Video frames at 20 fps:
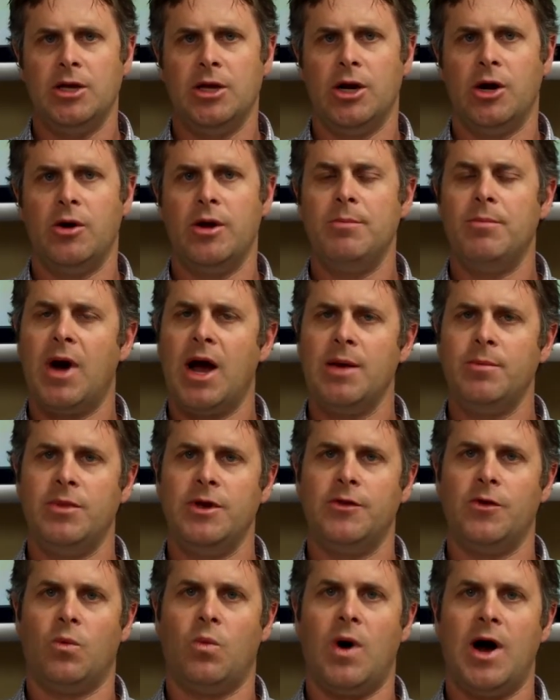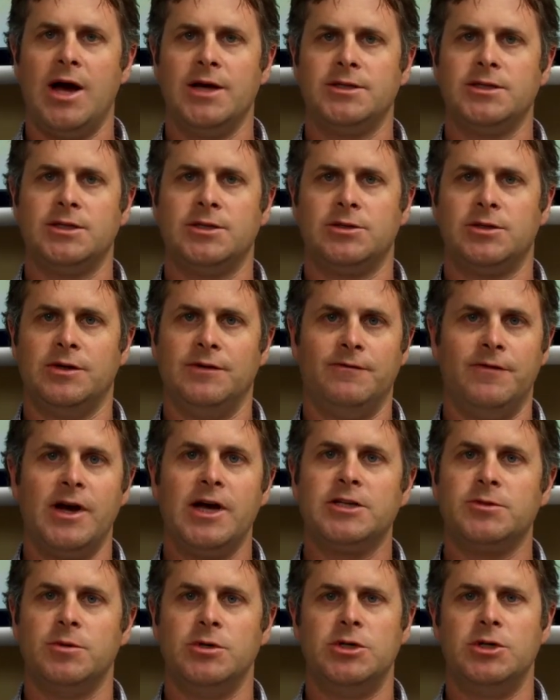You know, it might be the wisest
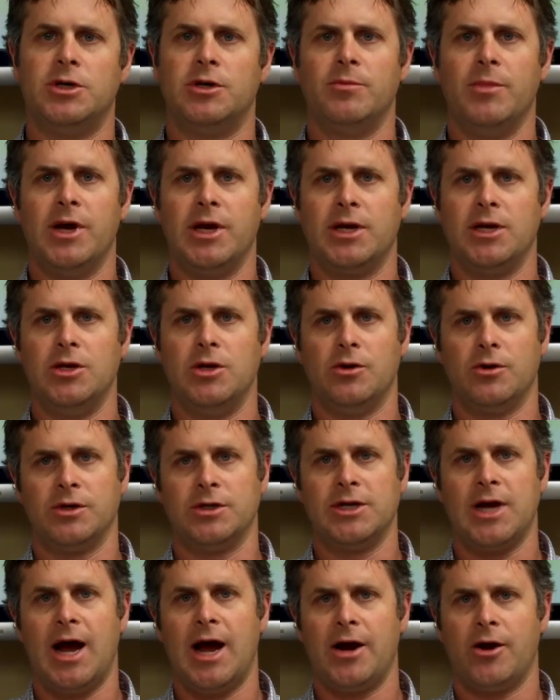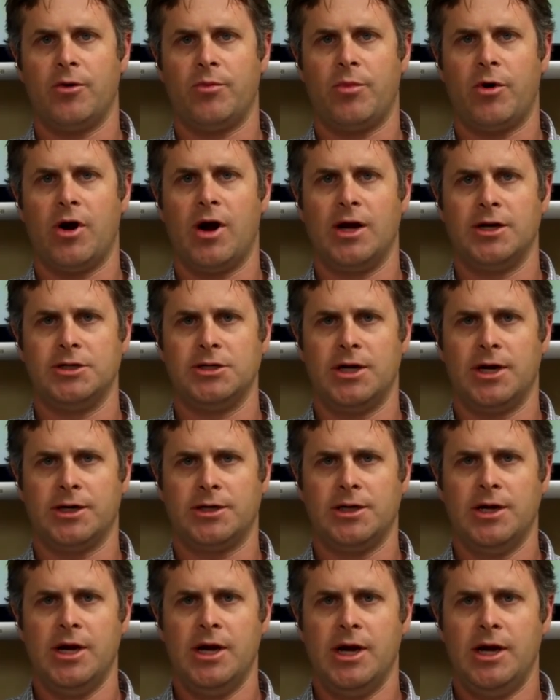investment you can make in your entire
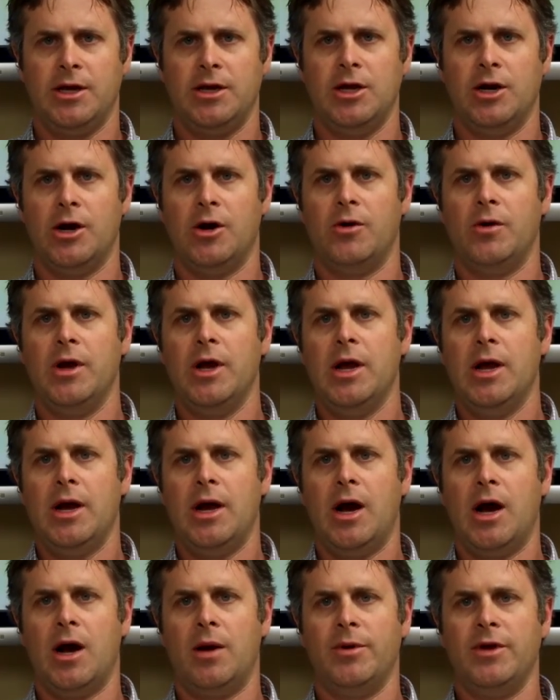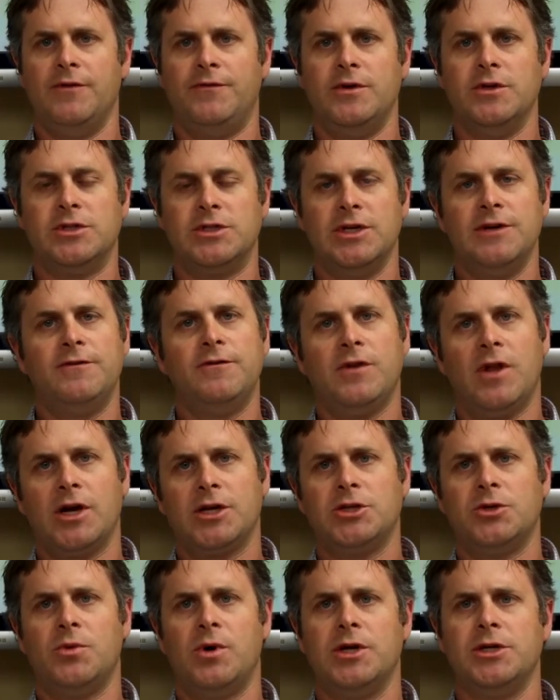project. You know, if you see
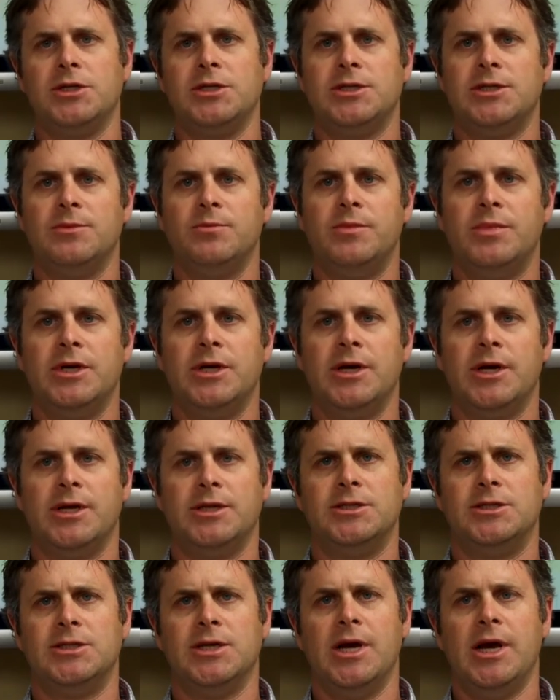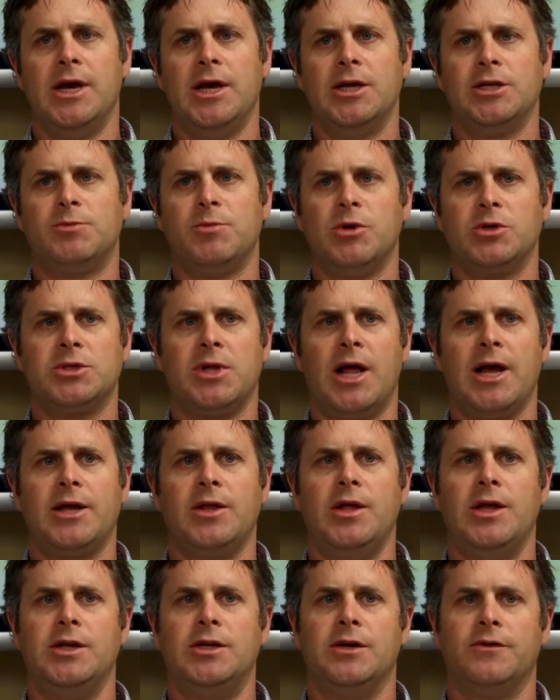fluctuations in bids, it's most
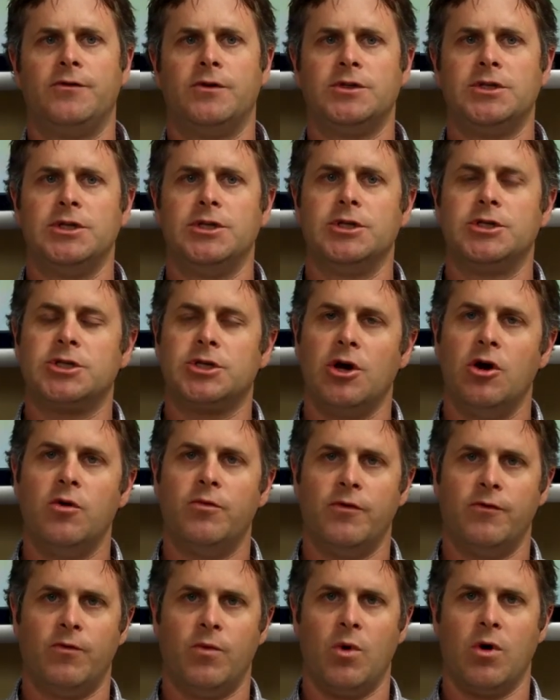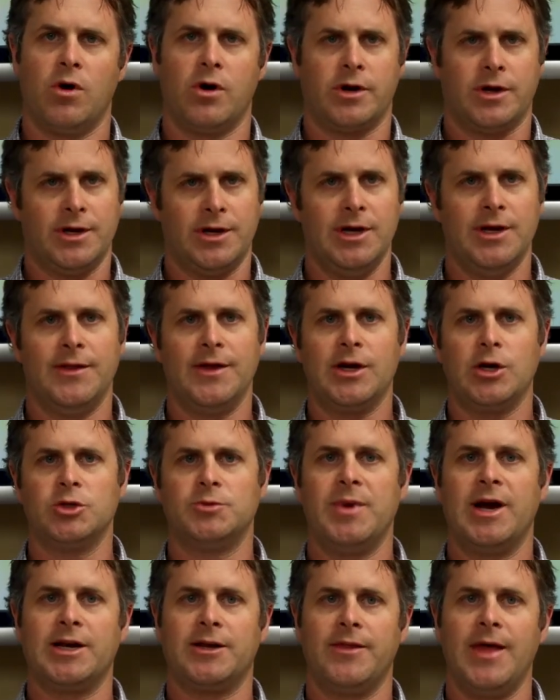likely a difference in the scope of work. Again, that
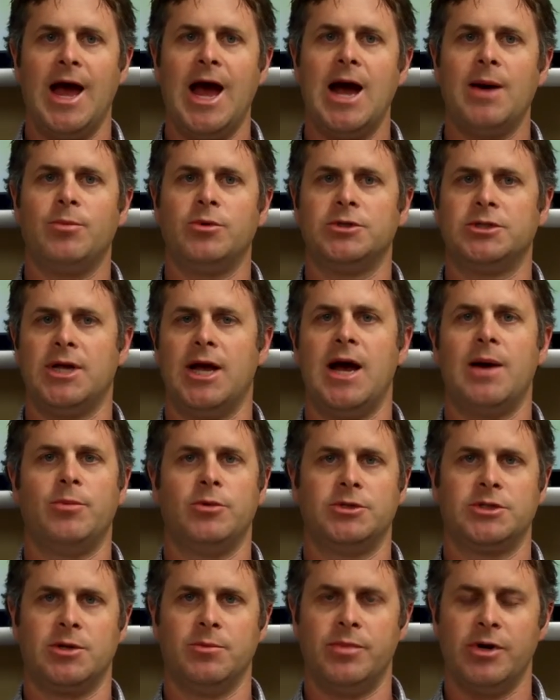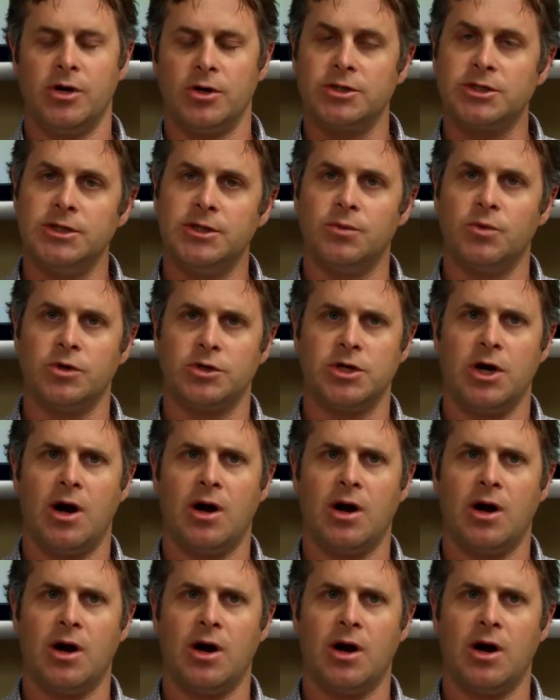goes back to the apples-to-apples comparison that we're